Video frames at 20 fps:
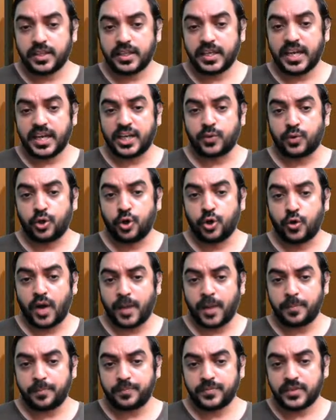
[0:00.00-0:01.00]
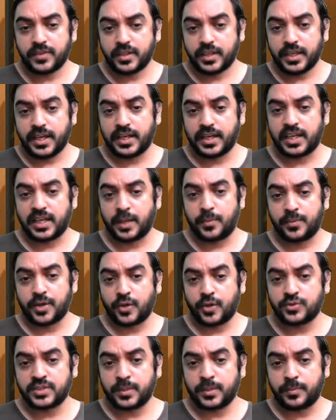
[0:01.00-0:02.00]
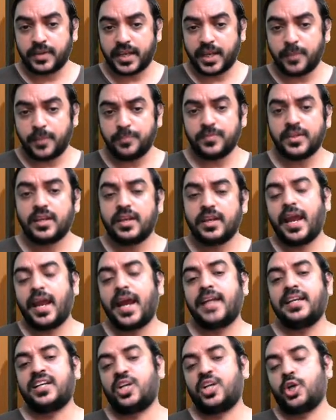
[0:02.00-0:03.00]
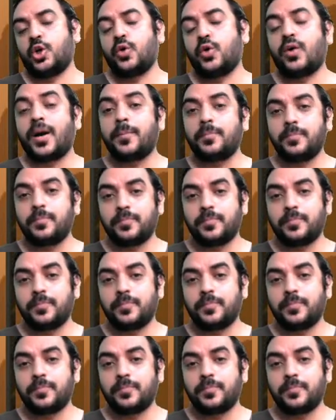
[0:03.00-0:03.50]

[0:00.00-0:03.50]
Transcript: it will go up, it will come down sometime, and it will go up.